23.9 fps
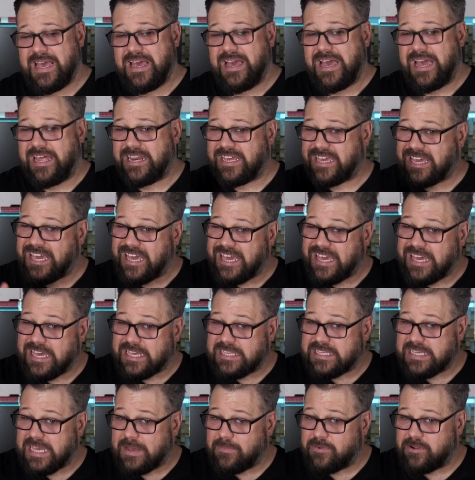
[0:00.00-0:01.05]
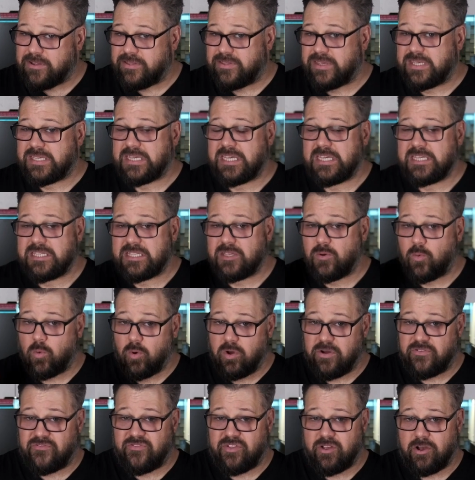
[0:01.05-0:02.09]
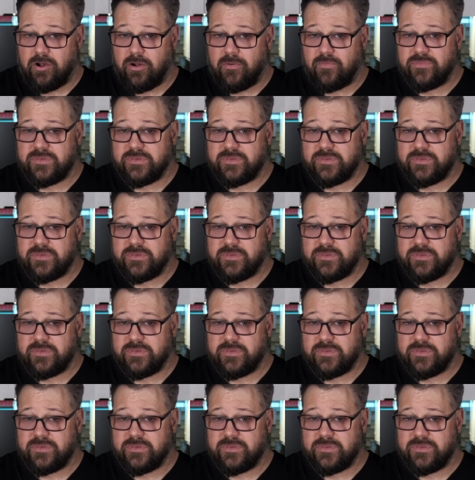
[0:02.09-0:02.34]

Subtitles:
And a key example of this is the workflow